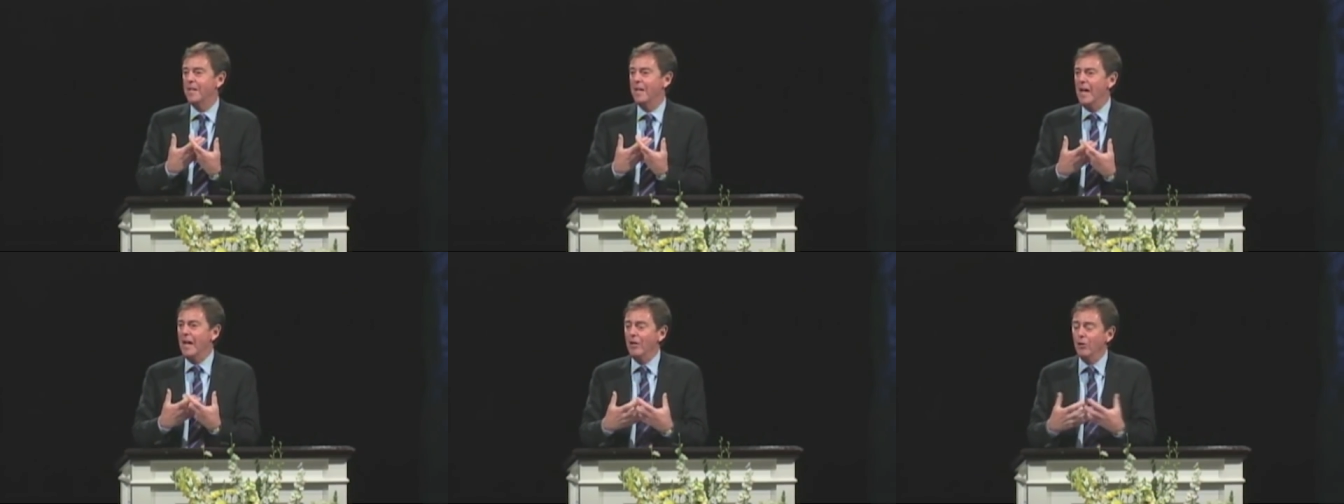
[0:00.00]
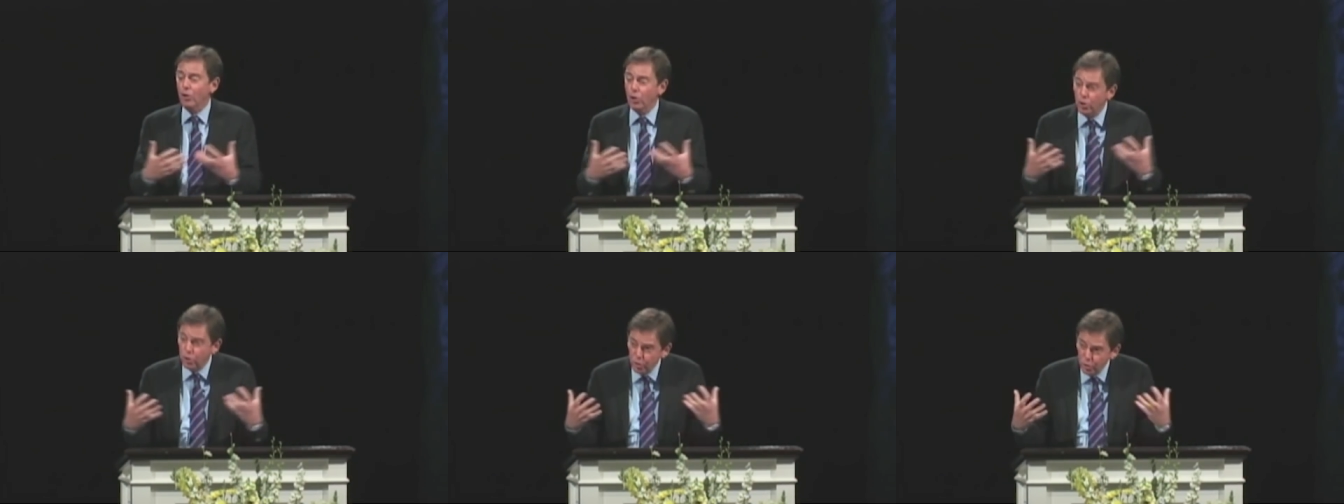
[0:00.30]

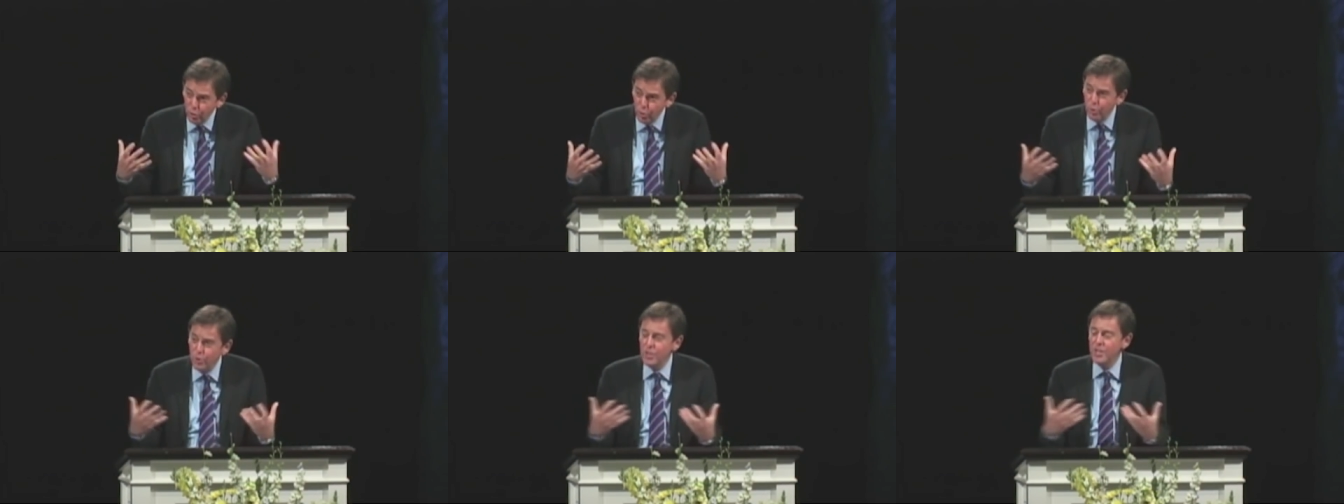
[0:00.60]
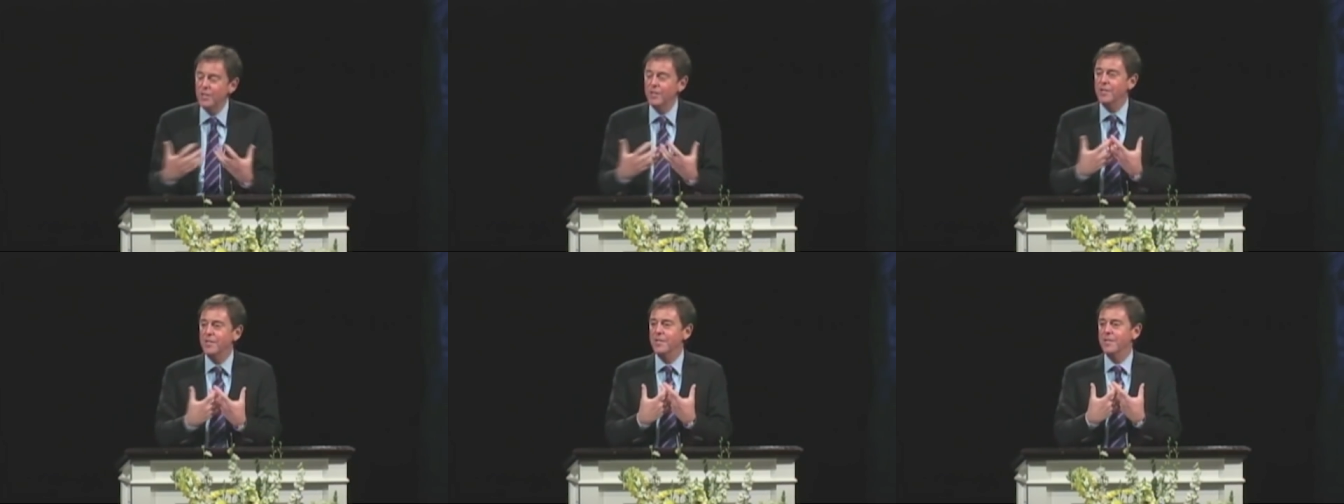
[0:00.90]

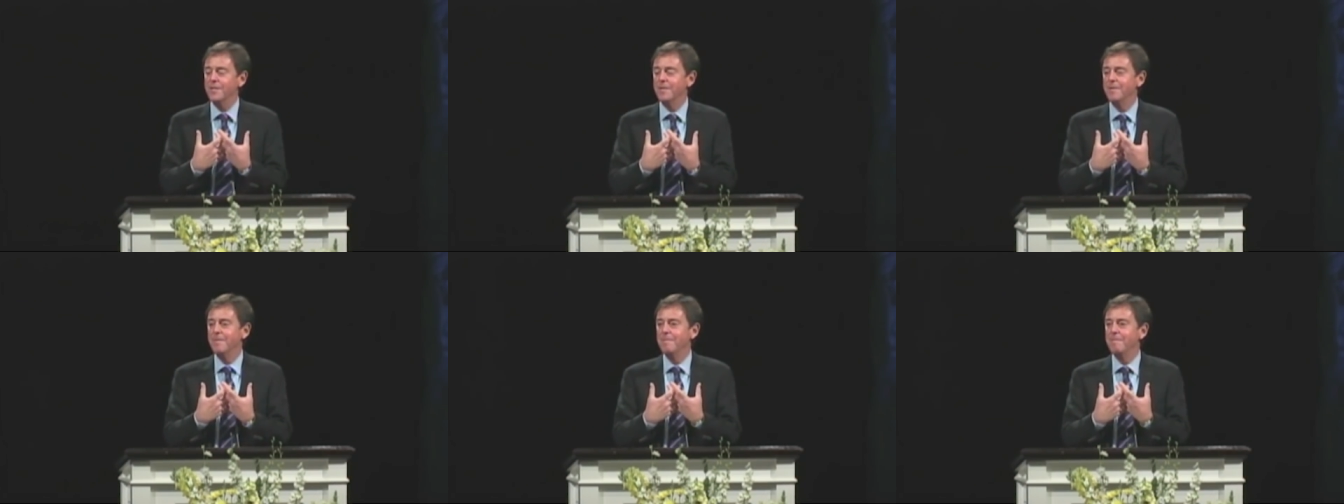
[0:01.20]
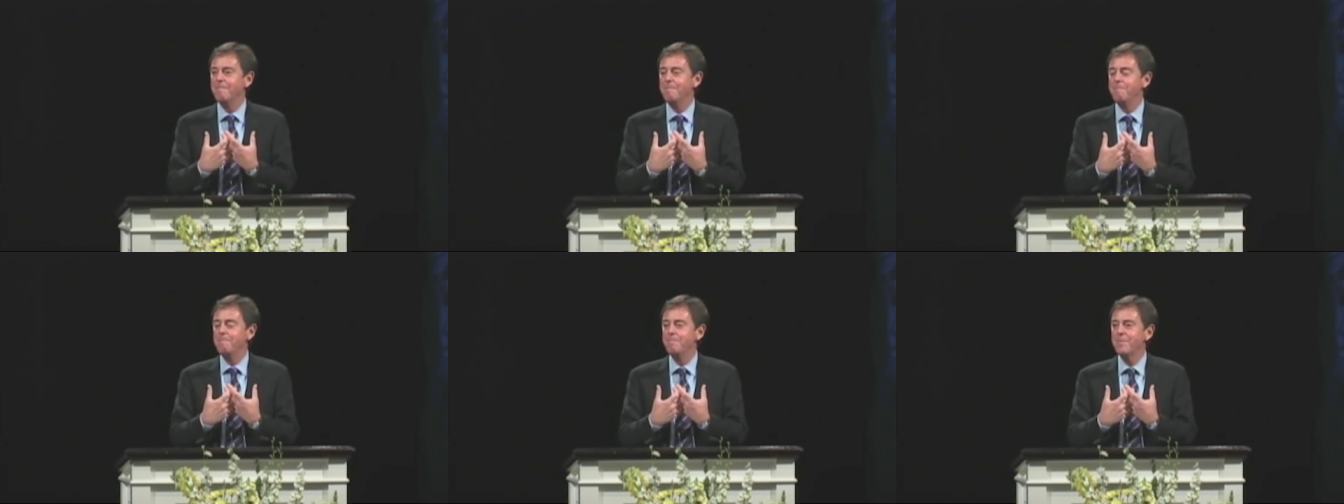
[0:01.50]
included,
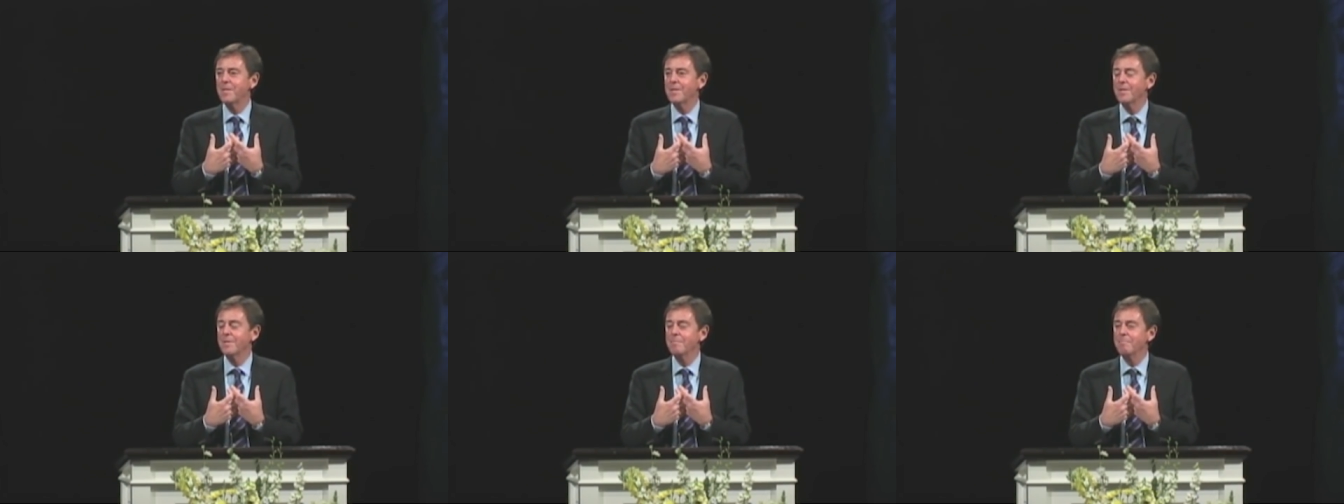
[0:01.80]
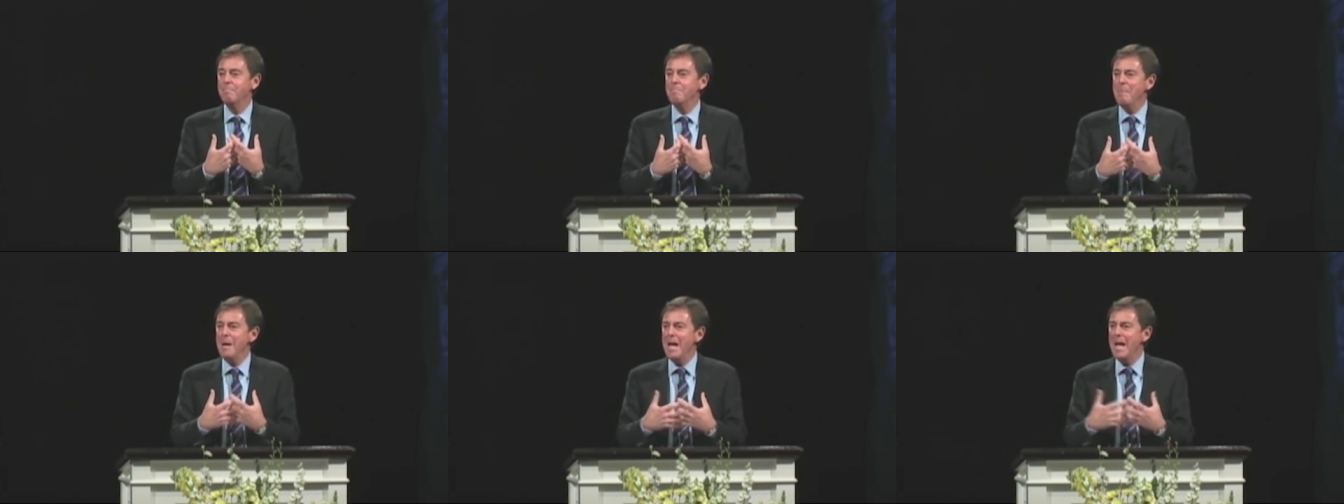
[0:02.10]

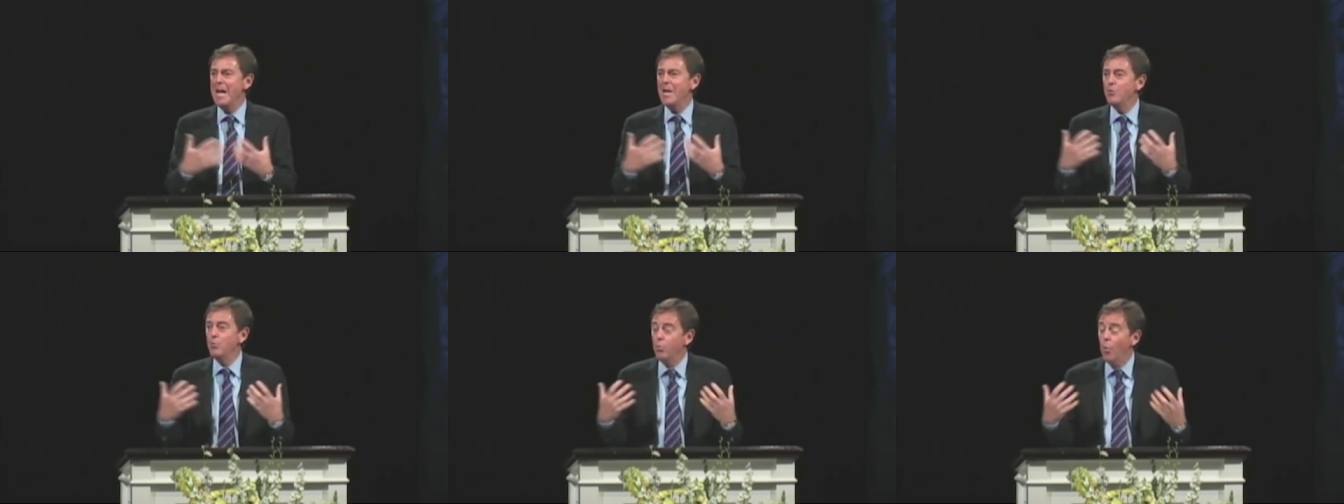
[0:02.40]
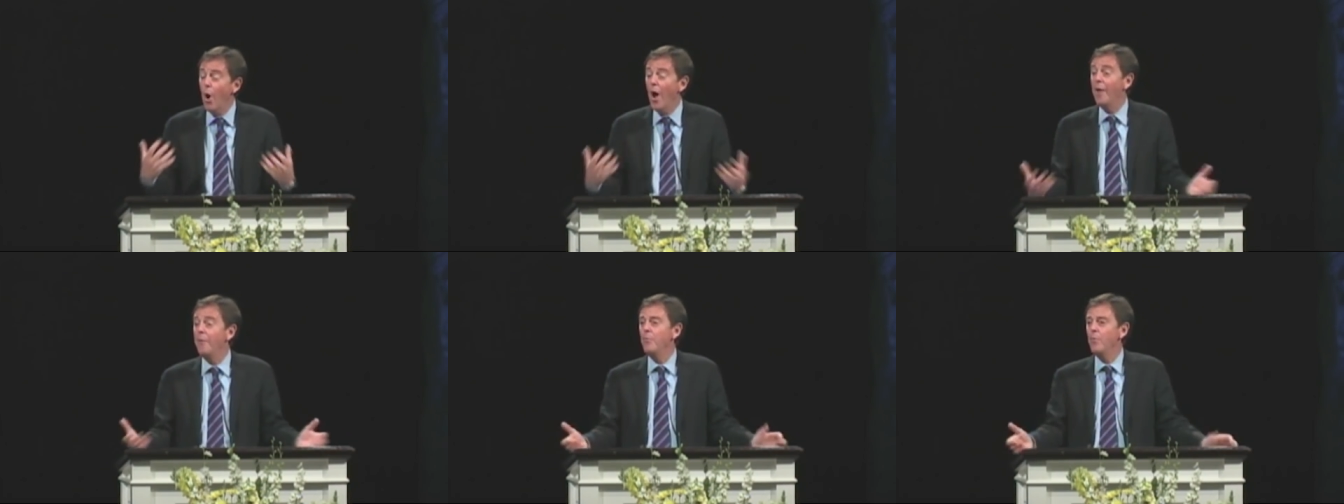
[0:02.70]
made
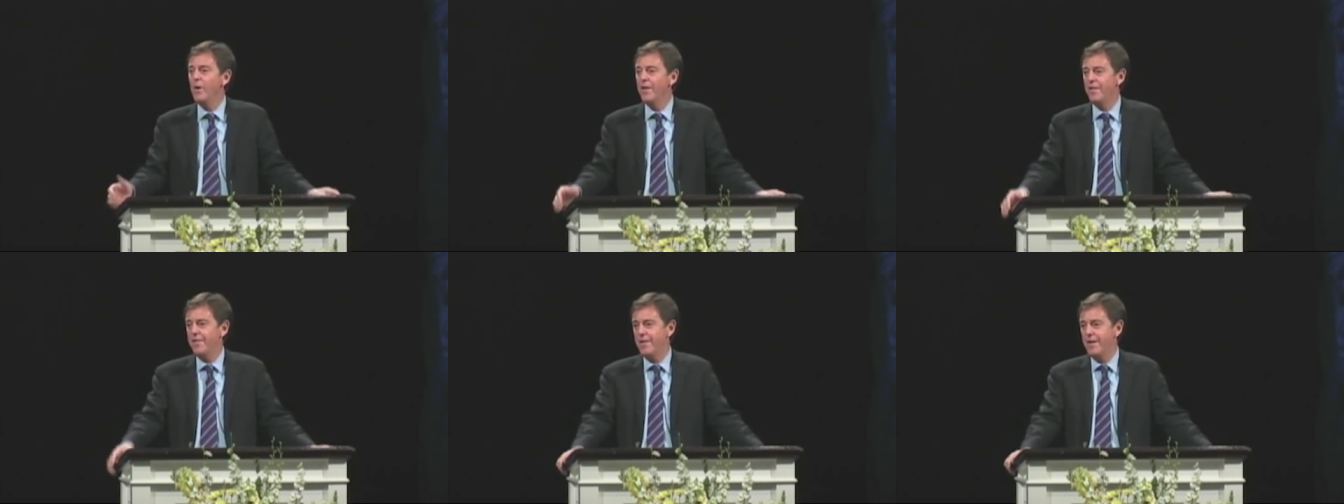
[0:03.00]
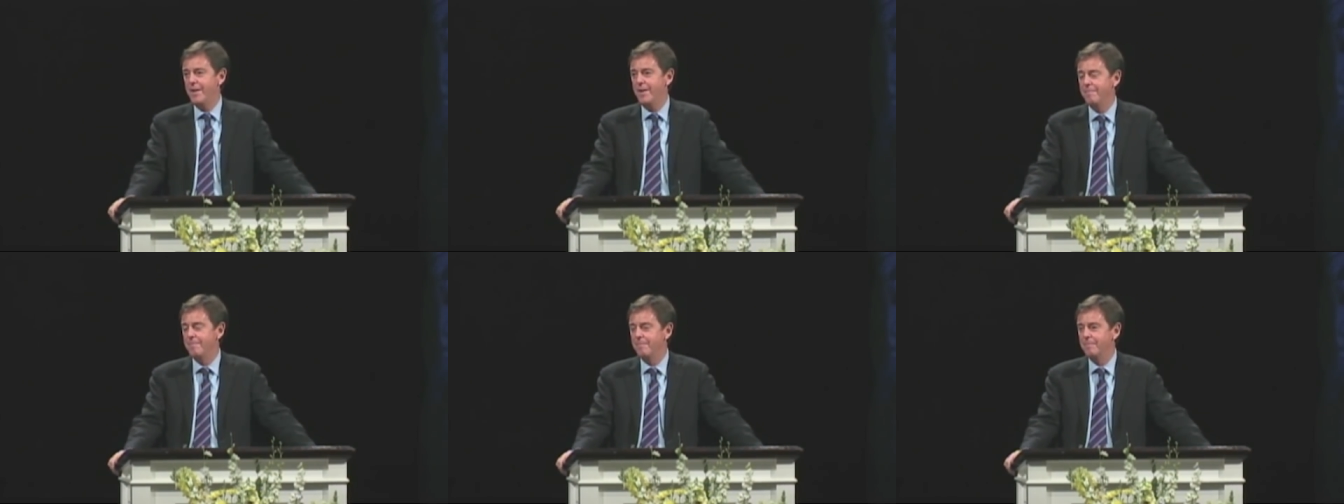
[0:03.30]
one with
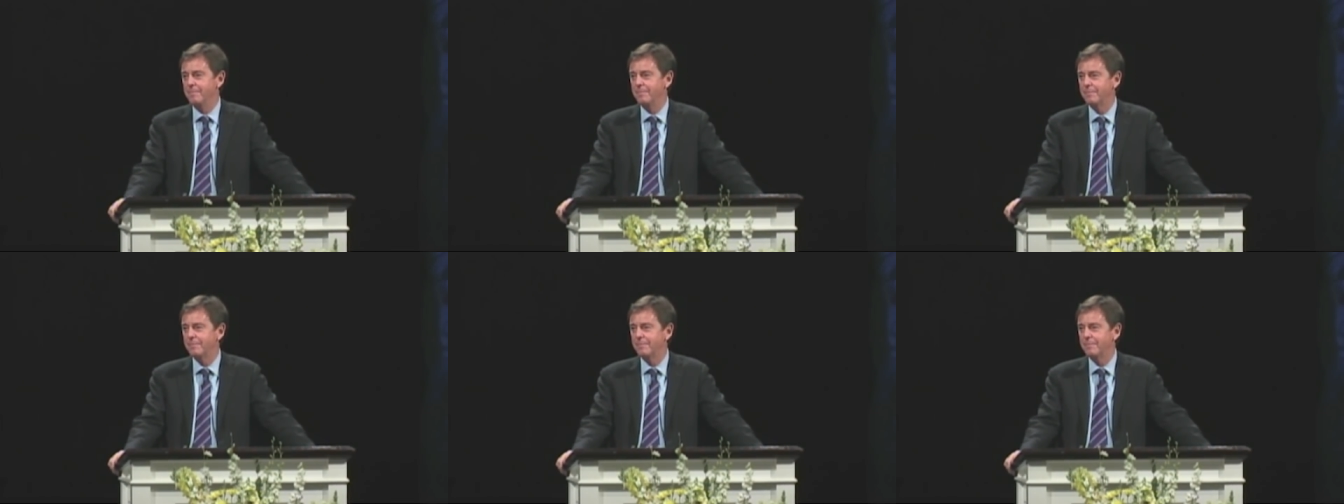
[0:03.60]
him.